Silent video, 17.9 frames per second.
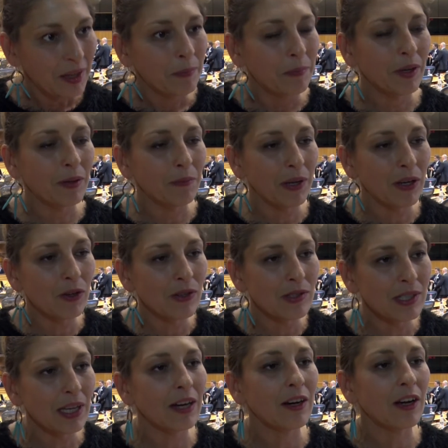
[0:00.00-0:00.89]
but
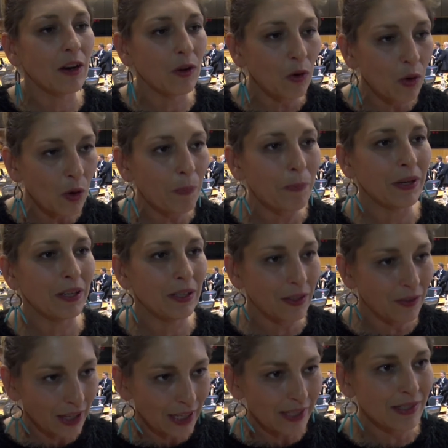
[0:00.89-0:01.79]
because there are
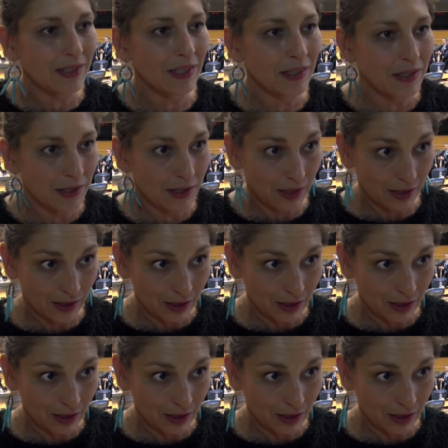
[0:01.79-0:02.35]
openly racist